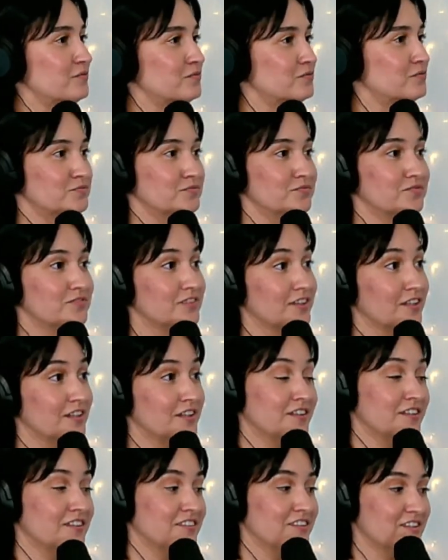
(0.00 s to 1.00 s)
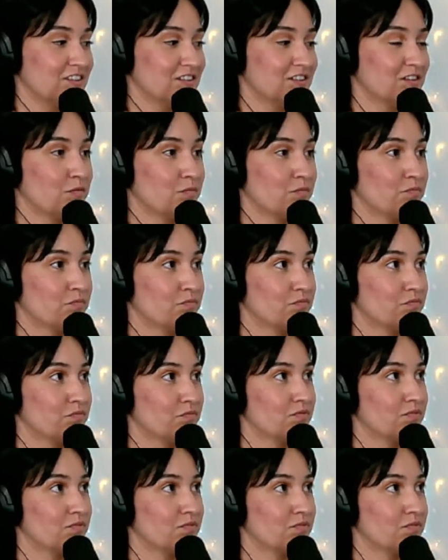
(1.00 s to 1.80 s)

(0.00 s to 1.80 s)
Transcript: If you want to, we got the big ones.